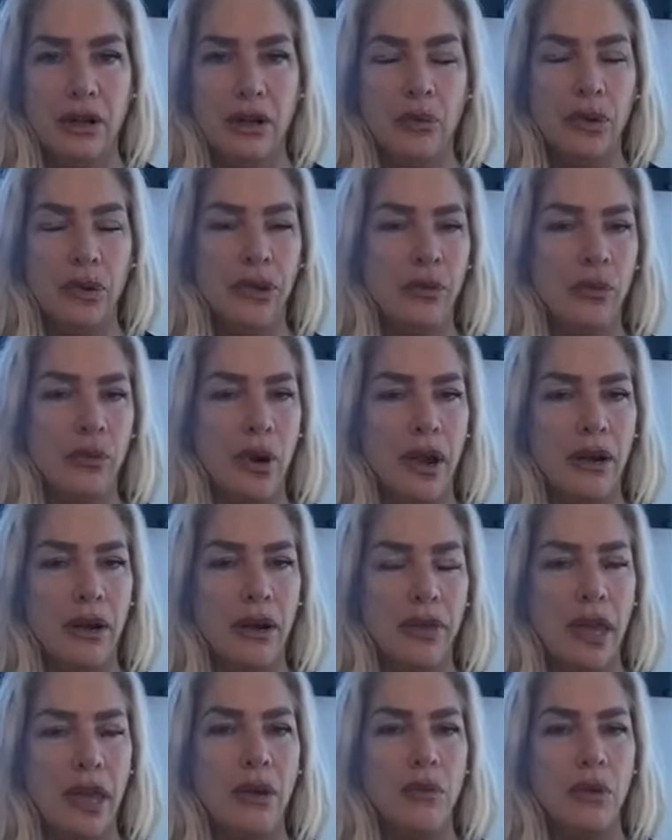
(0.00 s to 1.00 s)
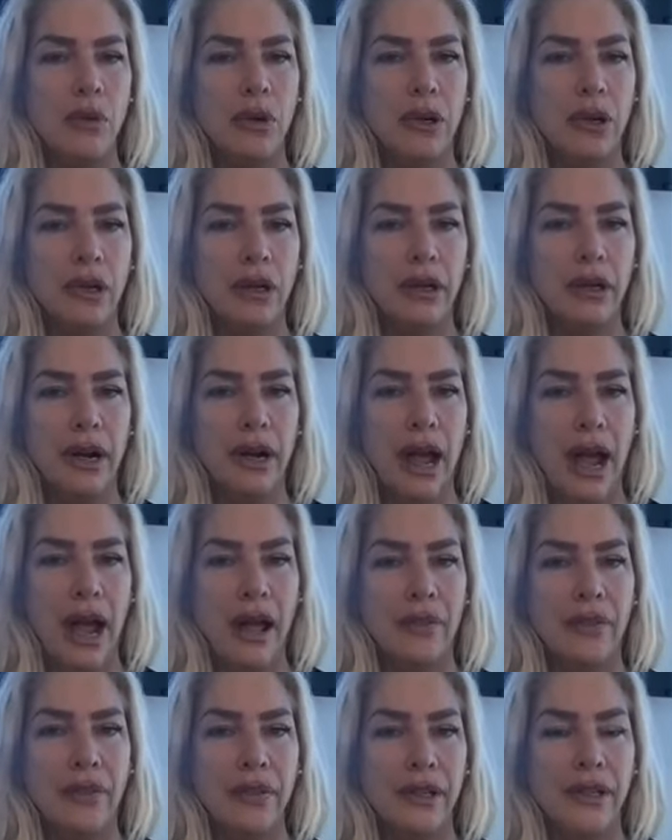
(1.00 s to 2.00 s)
with where they were
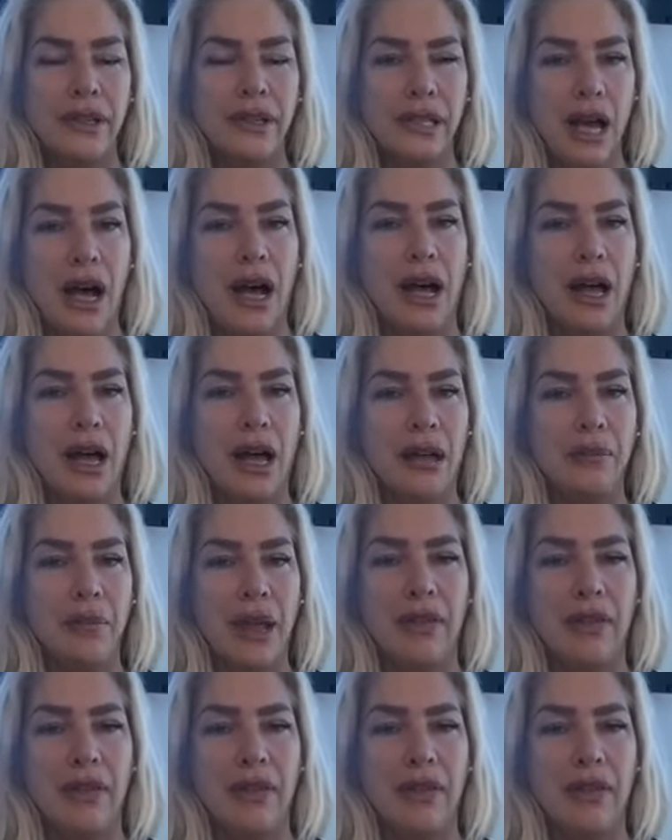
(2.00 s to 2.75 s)
at the time?